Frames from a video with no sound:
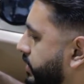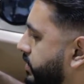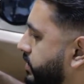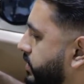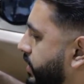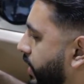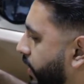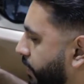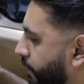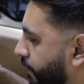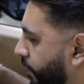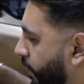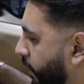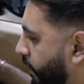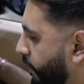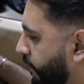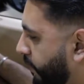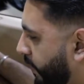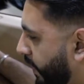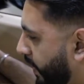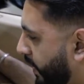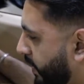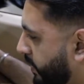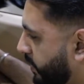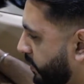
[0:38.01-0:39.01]
telephone
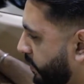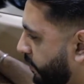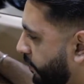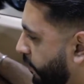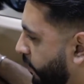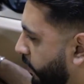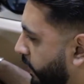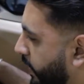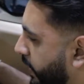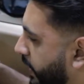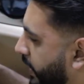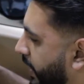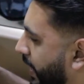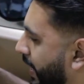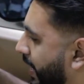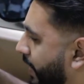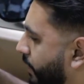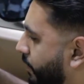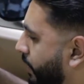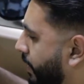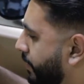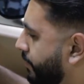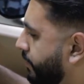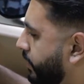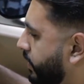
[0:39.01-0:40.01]
for hands-free.
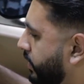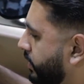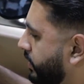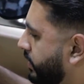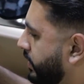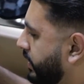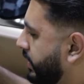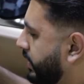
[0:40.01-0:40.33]
However,